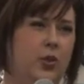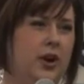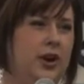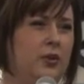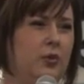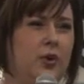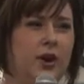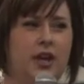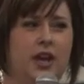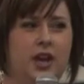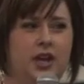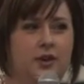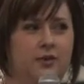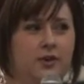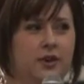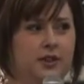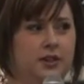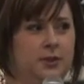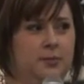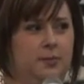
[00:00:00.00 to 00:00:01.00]
What can you
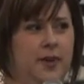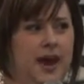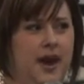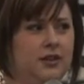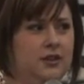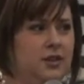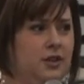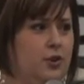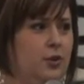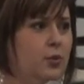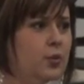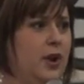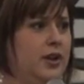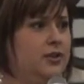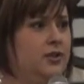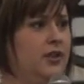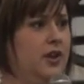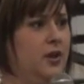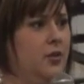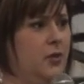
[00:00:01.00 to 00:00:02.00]
expect?
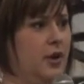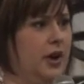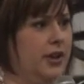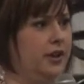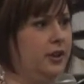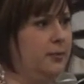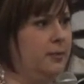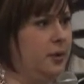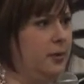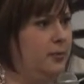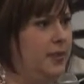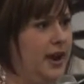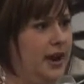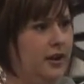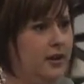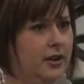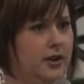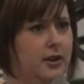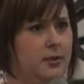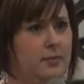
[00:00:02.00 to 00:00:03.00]
What do they want you to
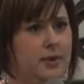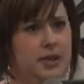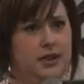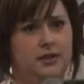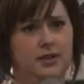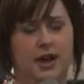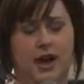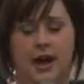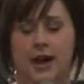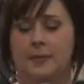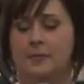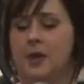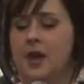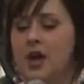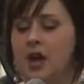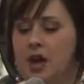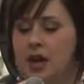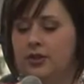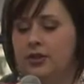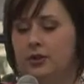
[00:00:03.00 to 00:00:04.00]
prepare in the meantime?
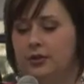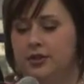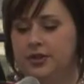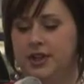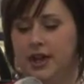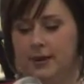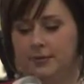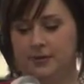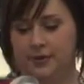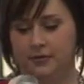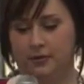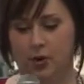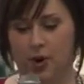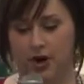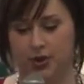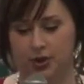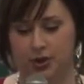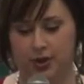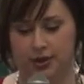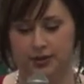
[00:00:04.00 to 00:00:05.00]
Those types of
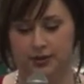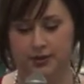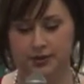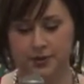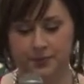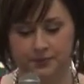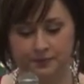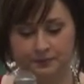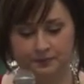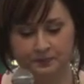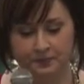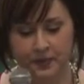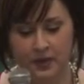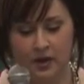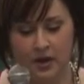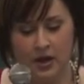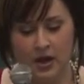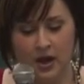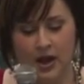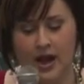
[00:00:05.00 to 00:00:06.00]
questions.
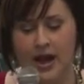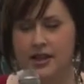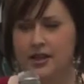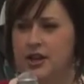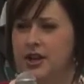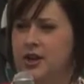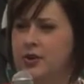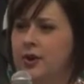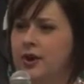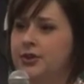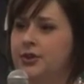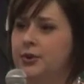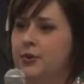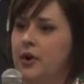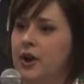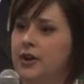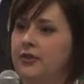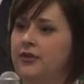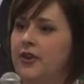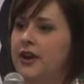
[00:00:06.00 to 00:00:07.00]
And then you also
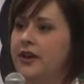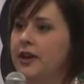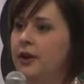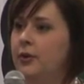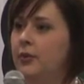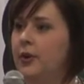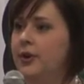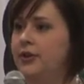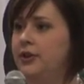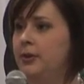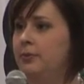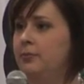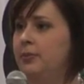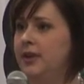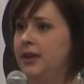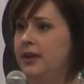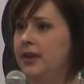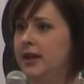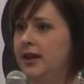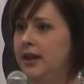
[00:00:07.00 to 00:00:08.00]
want to find out what their
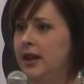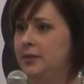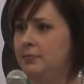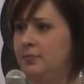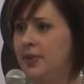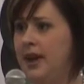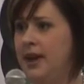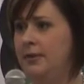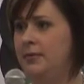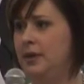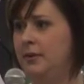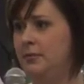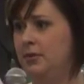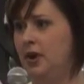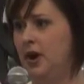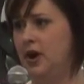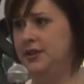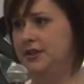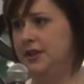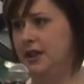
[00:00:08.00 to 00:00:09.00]
billing and payment
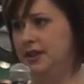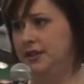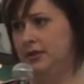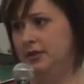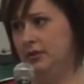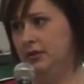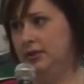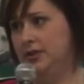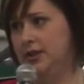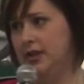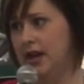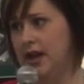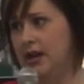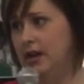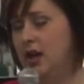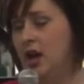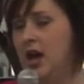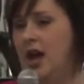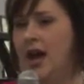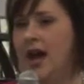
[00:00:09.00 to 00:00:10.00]
process looks like.
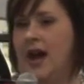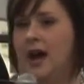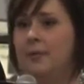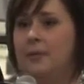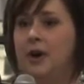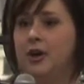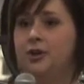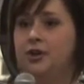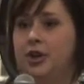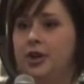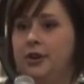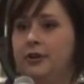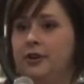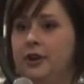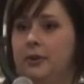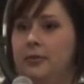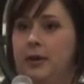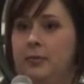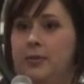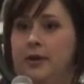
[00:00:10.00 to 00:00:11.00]
How much are you
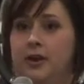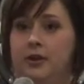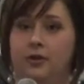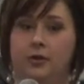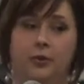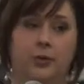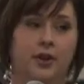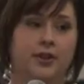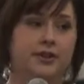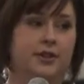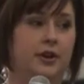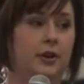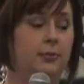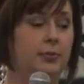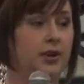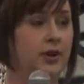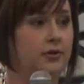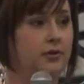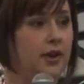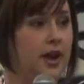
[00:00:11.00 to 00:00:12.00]
going to be billed? What's their
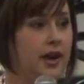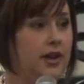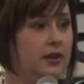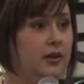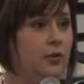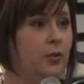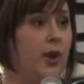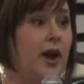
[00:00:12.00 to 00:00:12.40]
bill rate?